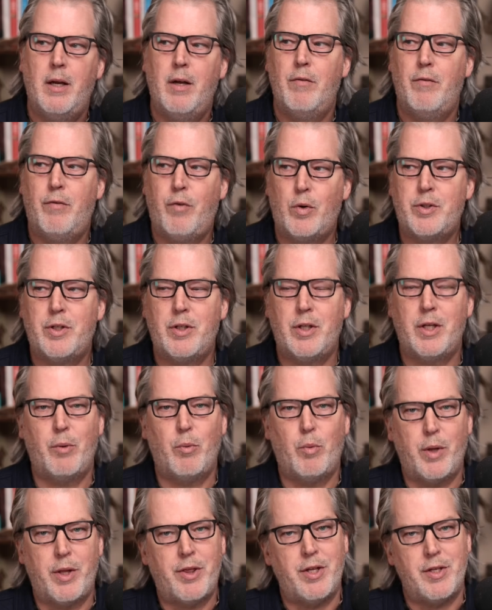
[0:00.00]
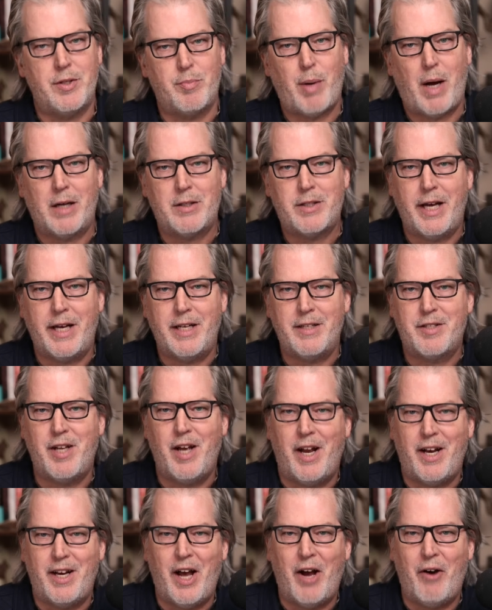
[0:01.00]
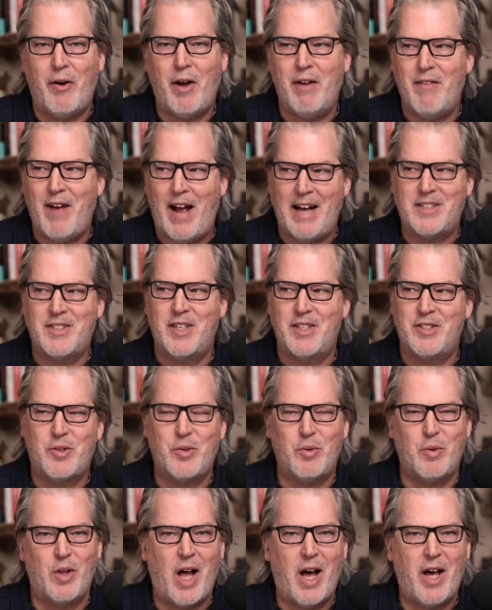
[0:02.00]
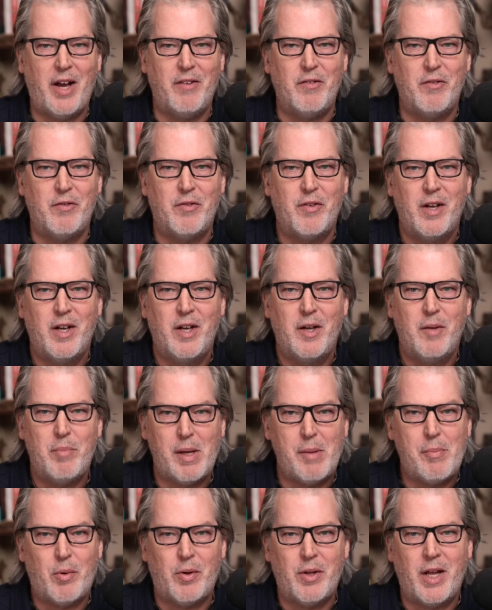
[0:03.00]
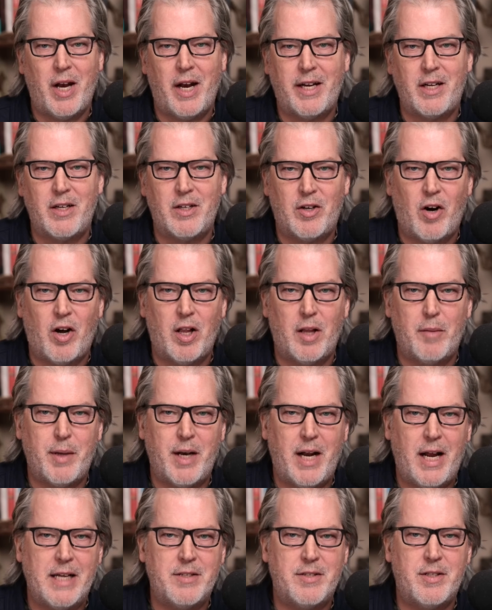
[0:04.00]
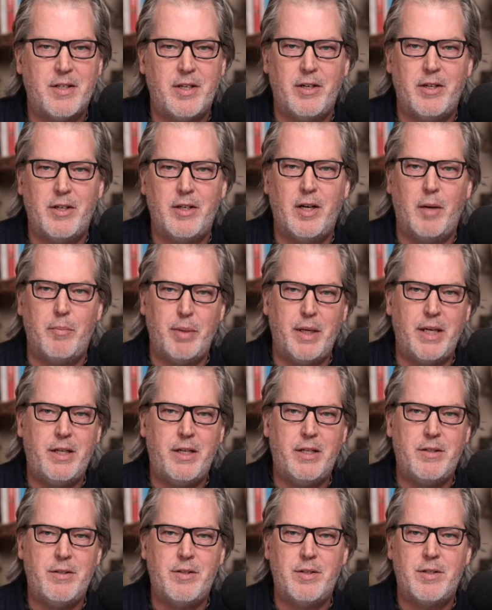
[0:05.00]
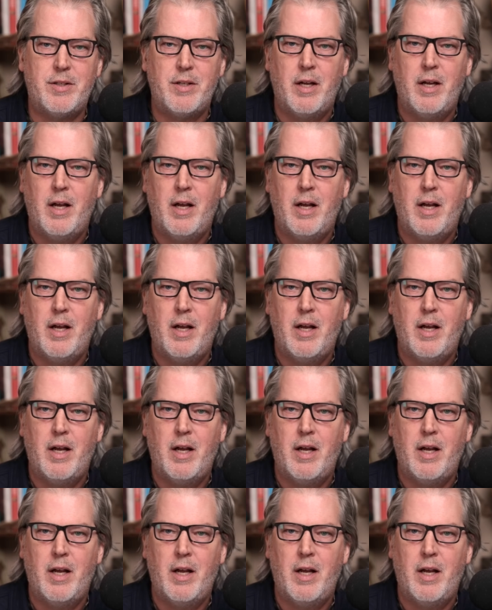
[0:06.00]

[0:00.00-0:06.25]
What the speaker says: Fortunately, with this podcast, I now have access to a lot of people that I can call up and ask their opinions.